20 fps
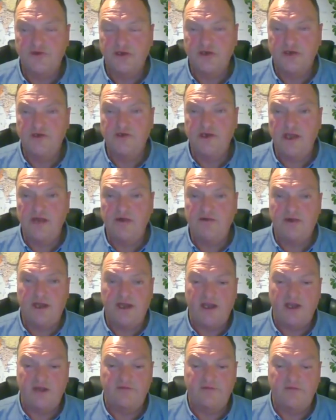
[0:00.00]
And you now
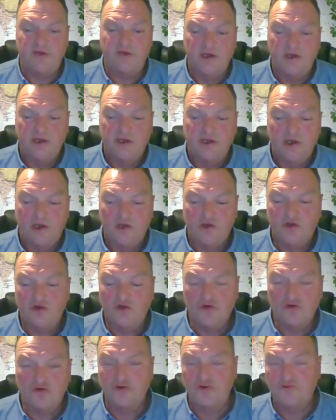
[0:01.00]
have a
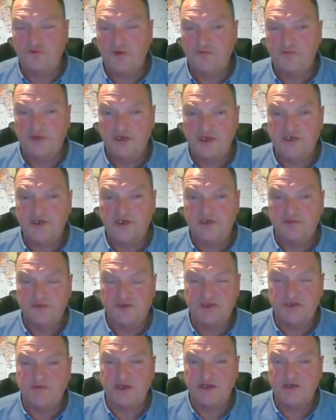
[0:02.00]
quarter of the population, which
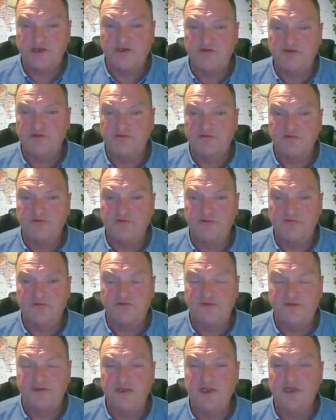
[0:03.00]
is about
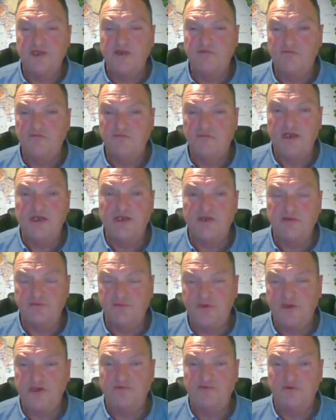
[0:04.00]
250 million
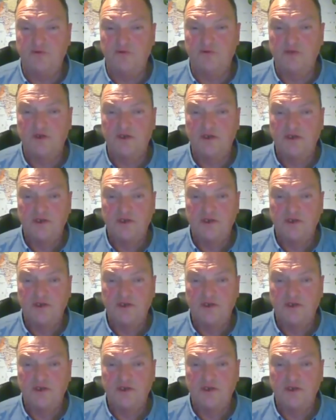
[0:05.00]
people,